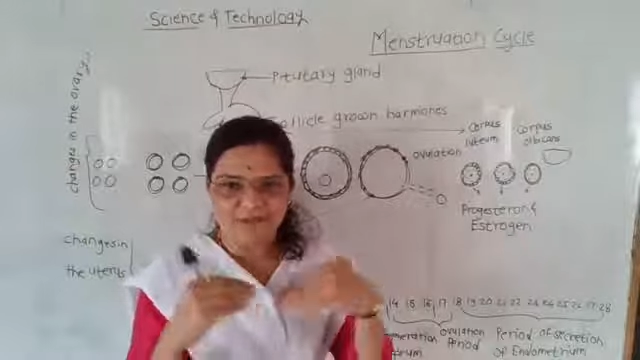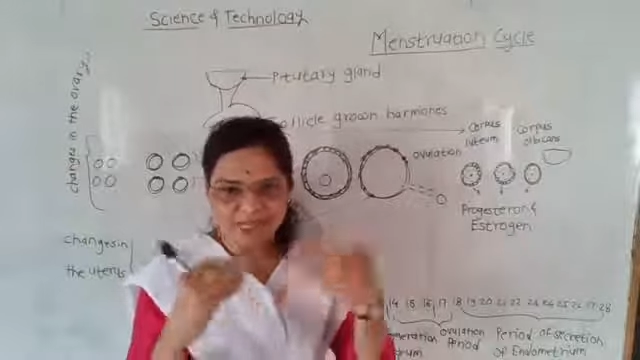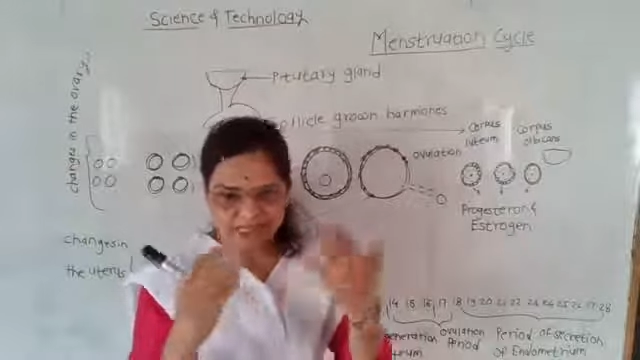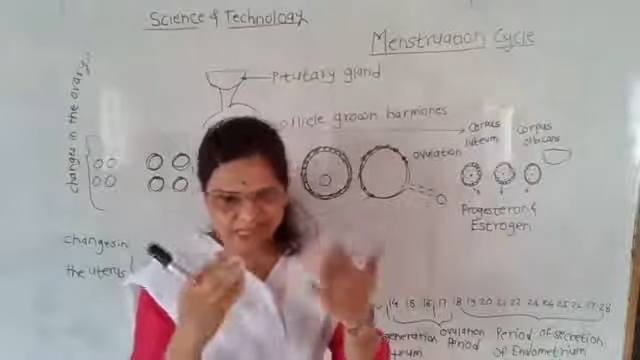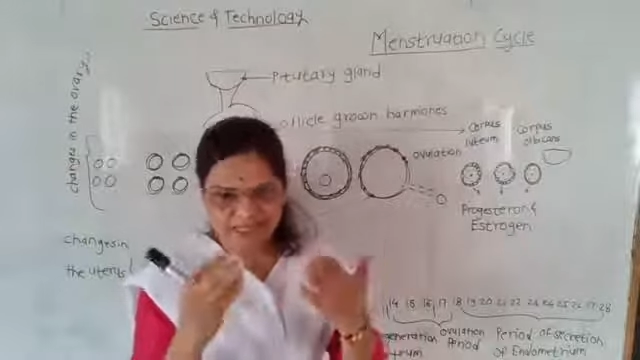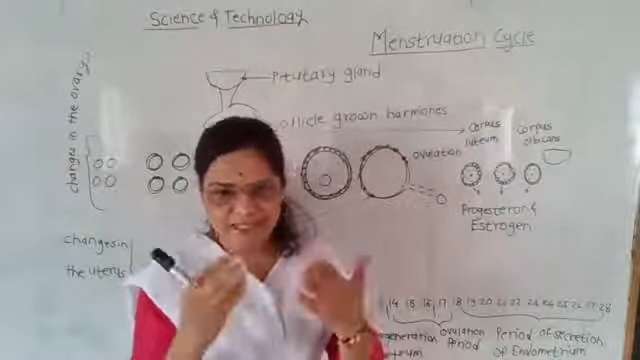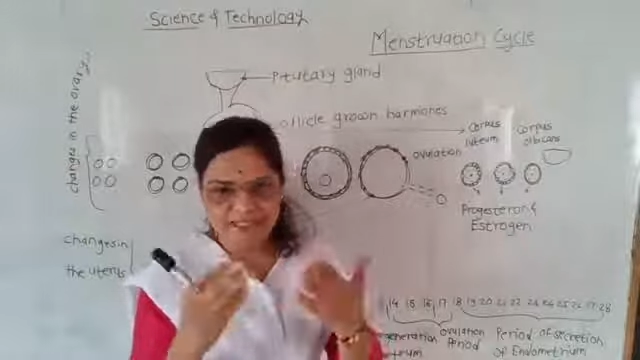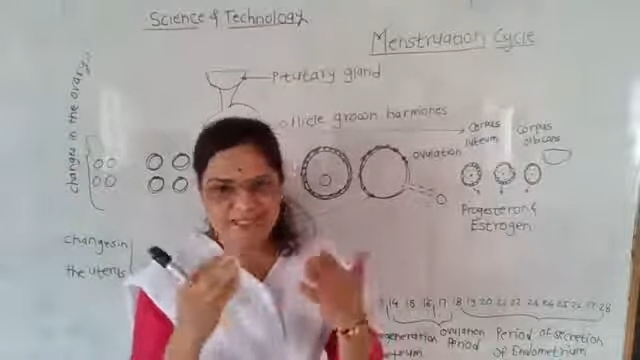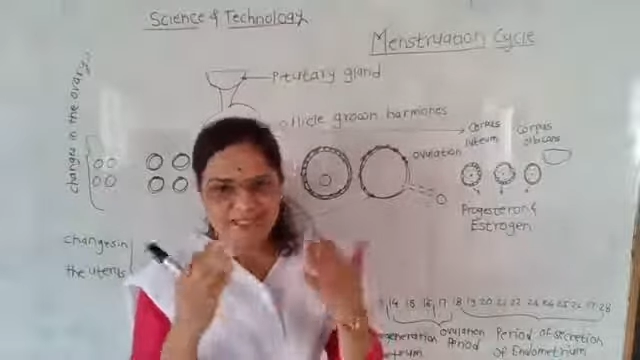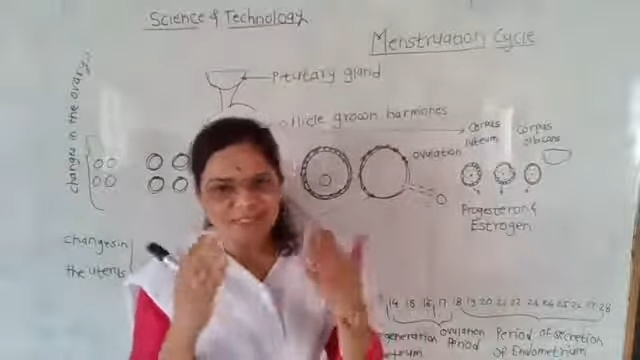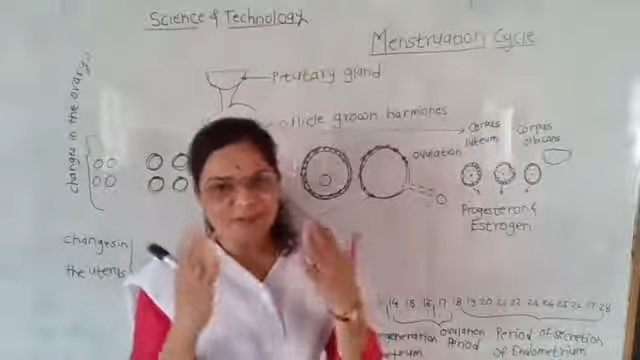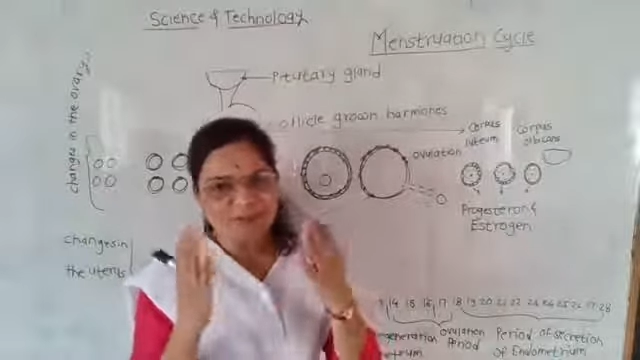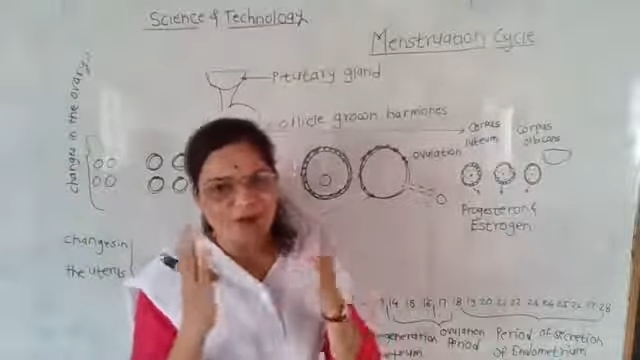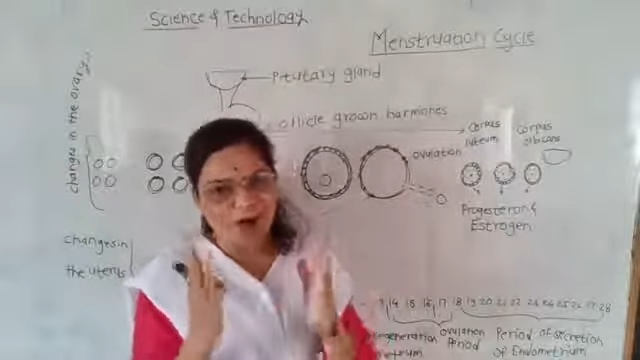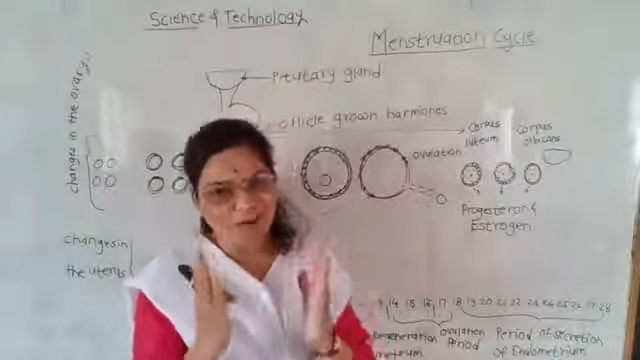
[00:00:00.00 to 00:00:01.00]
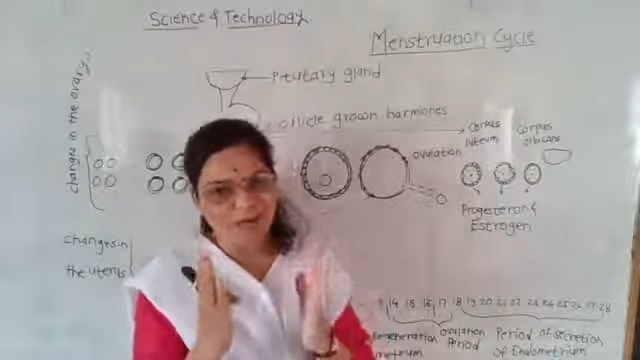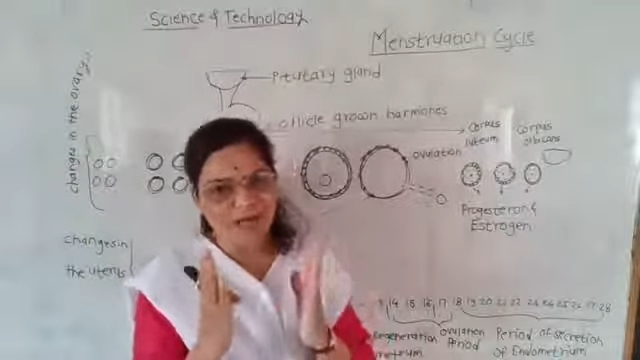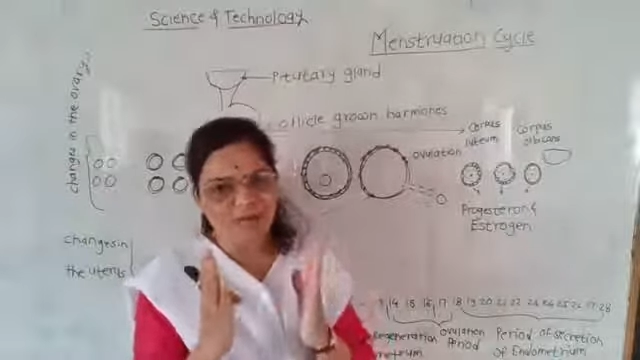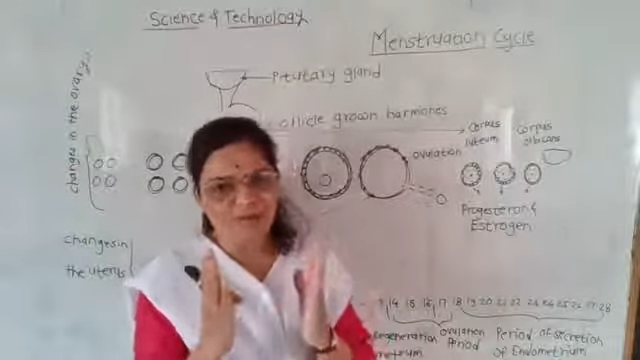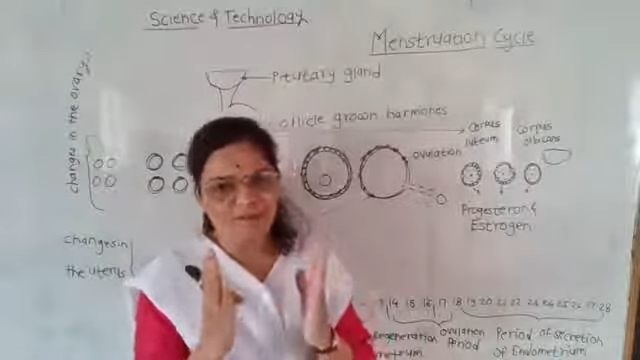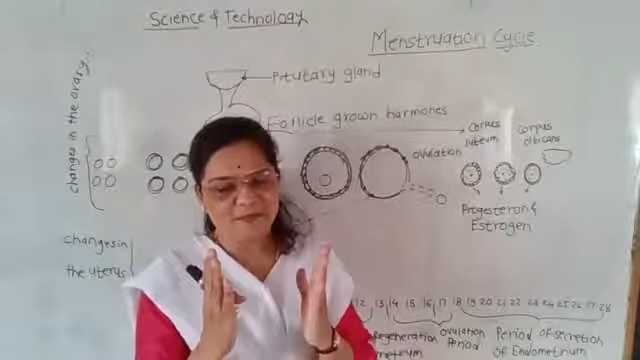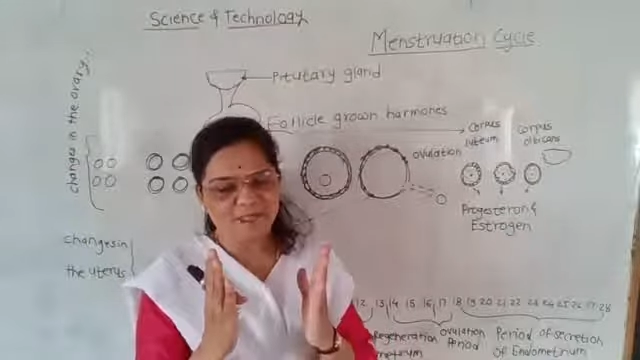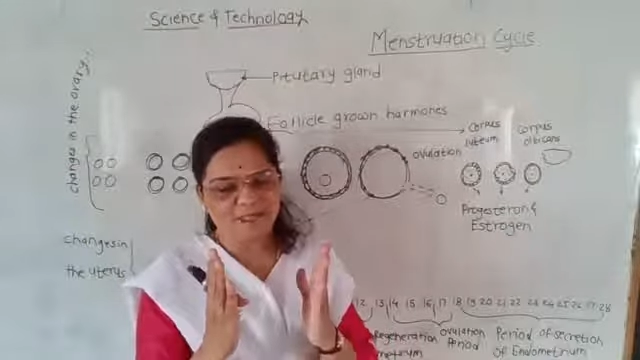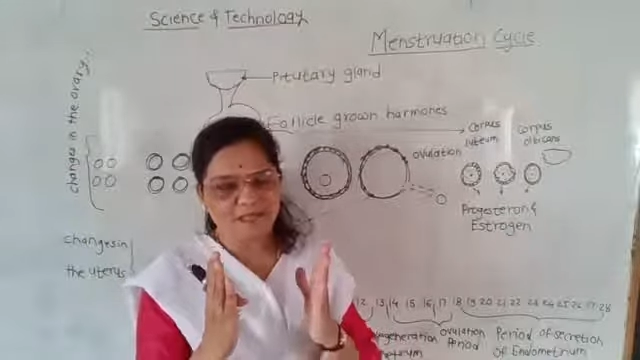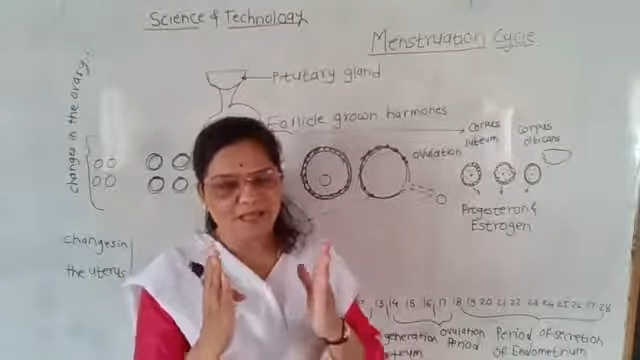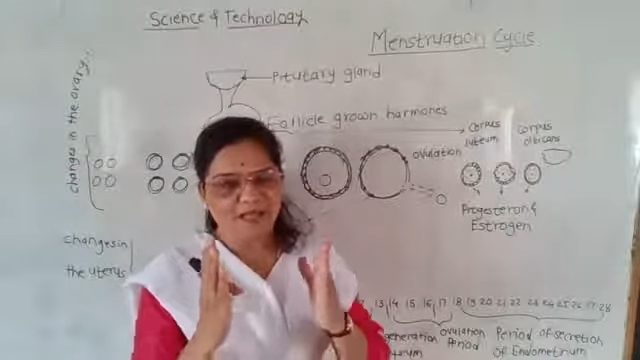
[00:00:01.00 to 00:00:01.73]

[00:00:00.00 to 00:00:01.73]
facing these problems.